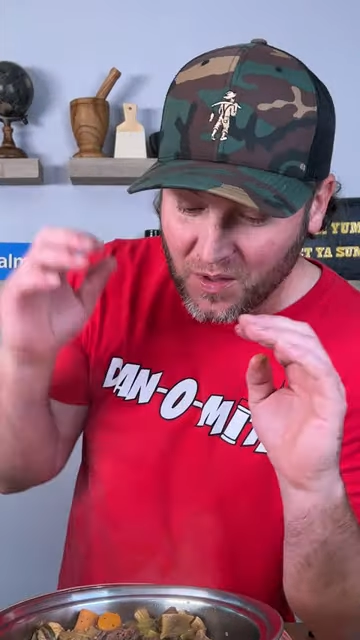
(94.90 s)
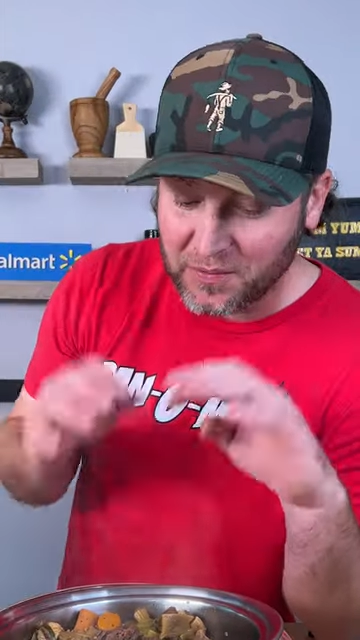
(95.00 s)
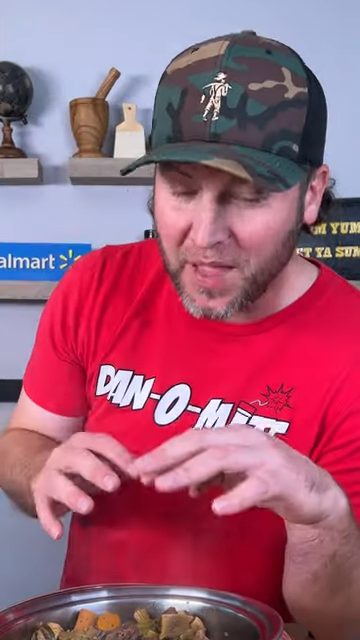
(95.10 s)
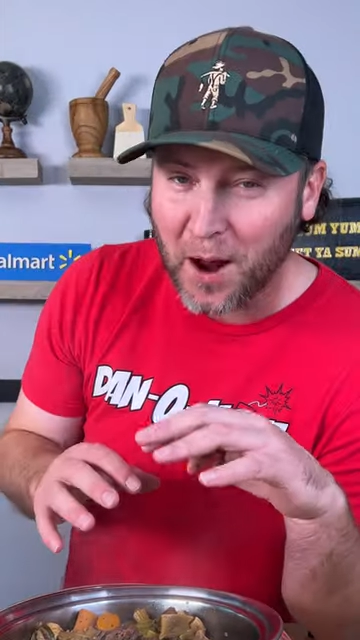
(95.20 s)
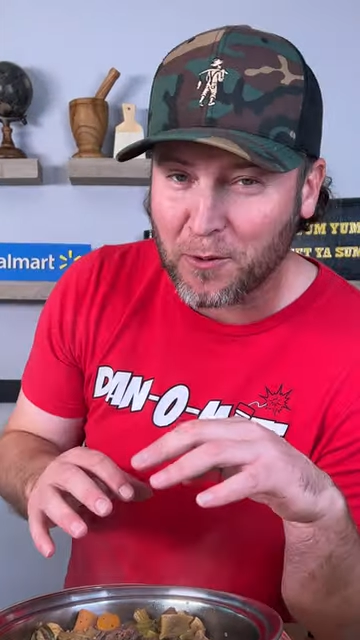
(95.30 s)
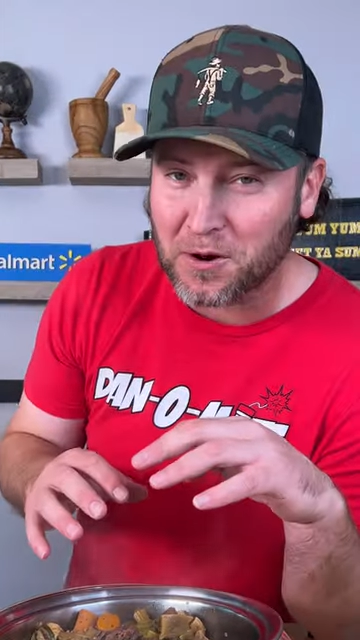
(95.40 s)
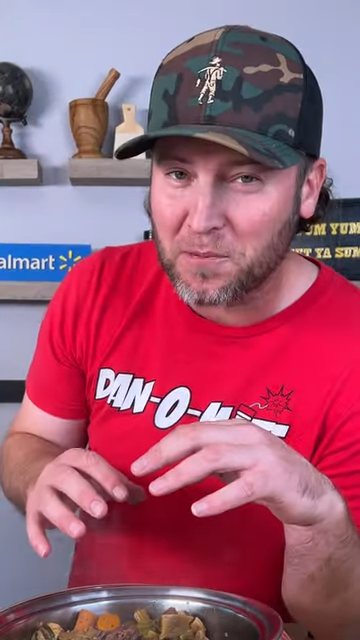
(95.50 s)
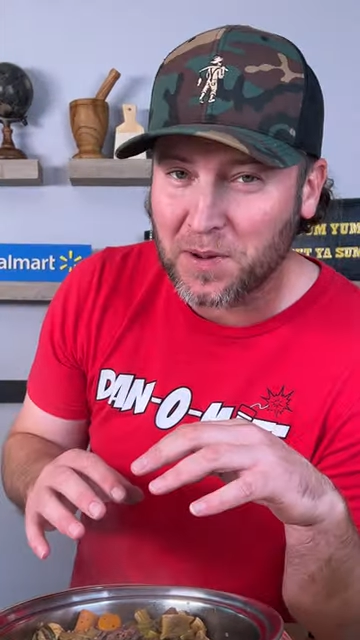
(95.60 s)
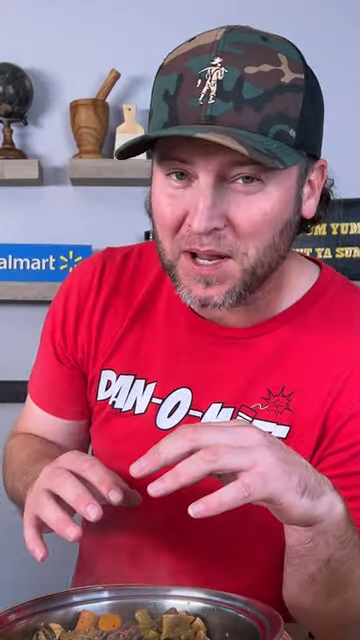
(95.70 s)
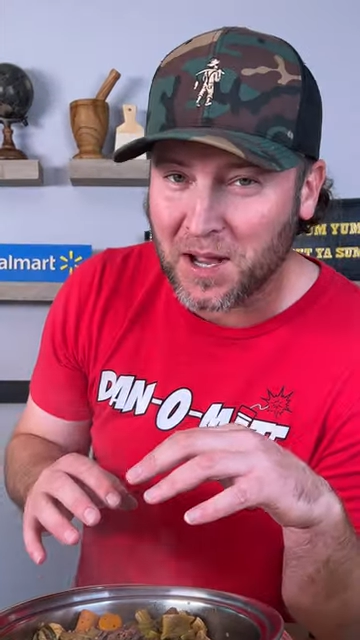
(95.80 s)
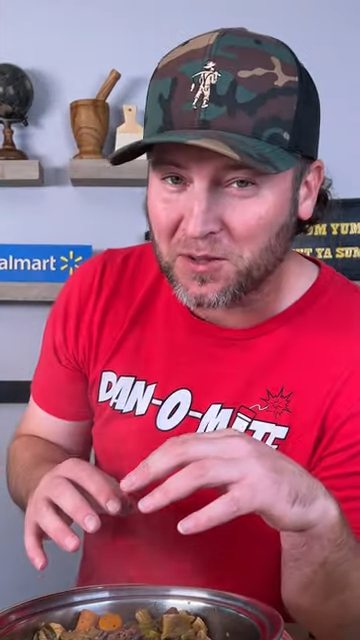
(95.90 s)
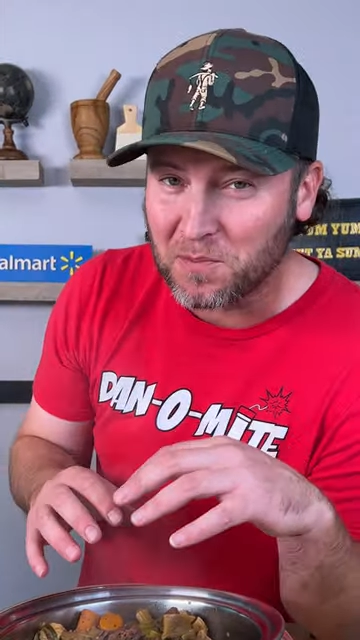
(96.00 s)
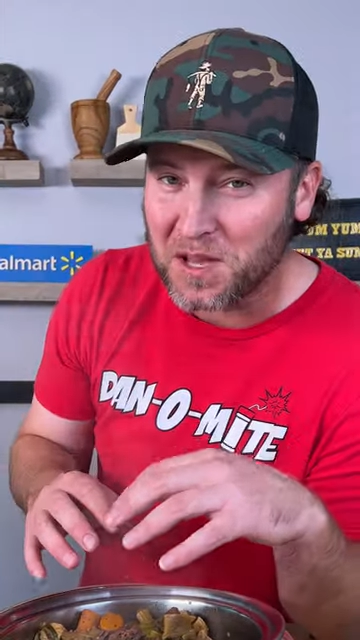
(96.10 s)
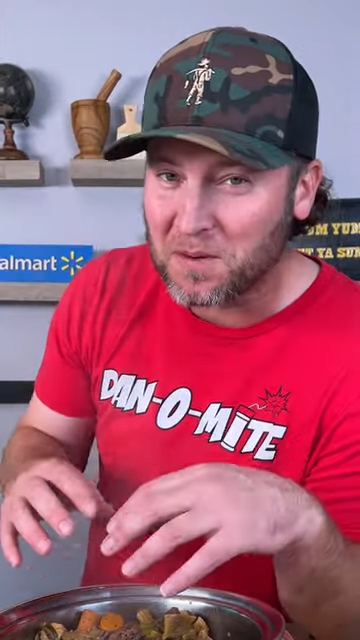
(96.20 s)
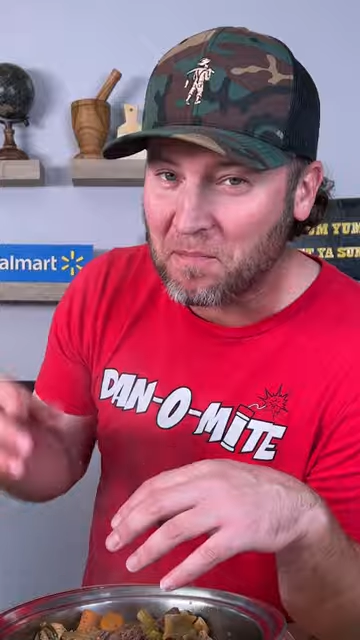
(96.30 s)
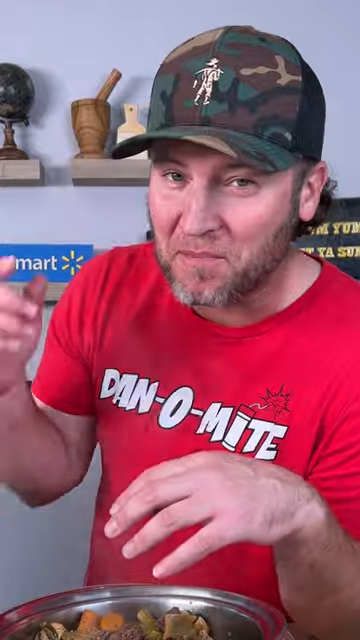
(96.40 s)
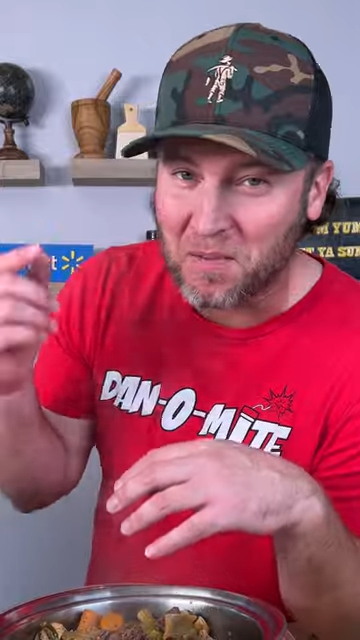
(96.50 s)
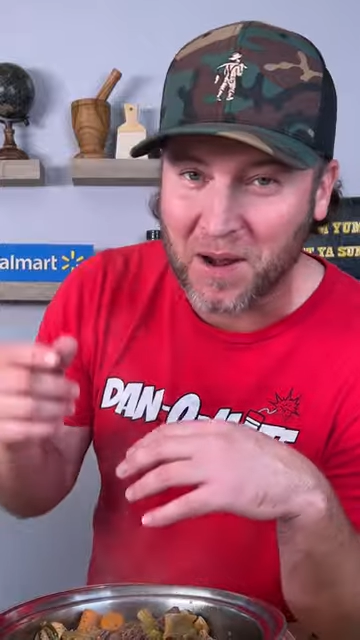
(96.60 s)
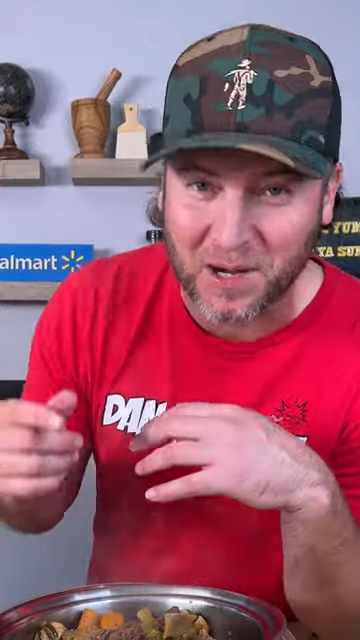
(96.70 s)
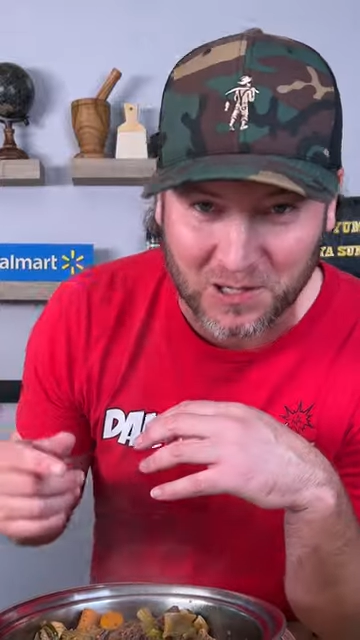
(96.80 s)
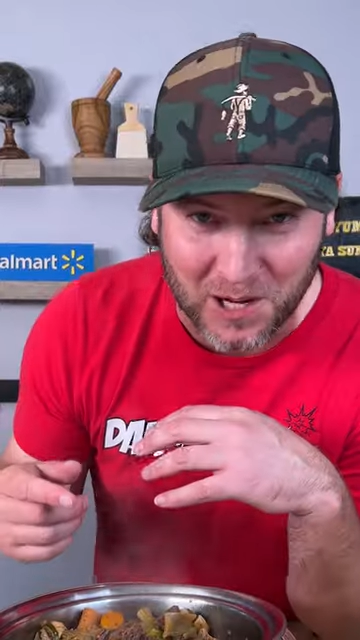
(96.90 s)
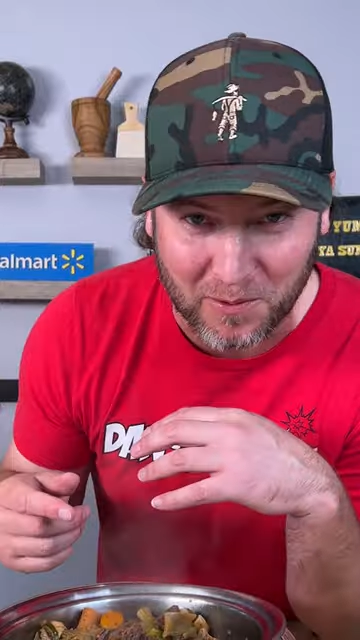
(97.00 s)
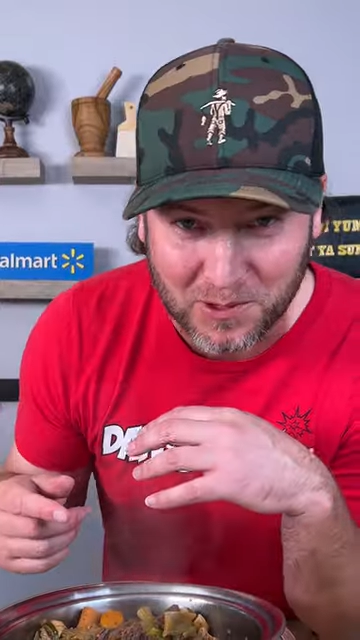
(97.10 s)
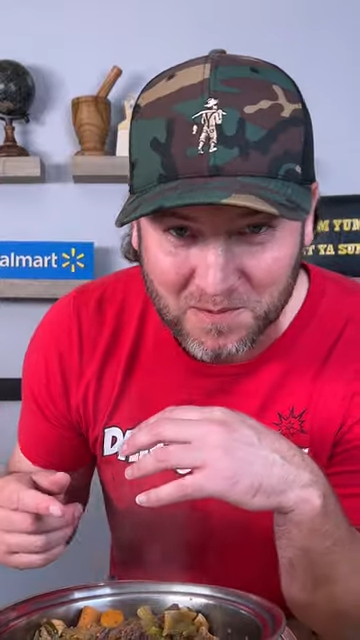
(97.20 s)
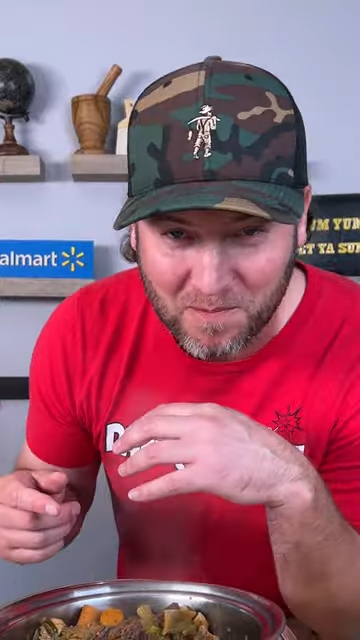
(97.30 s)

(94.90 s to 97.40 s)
Now we're gonna pick out the meat and make our sandwich.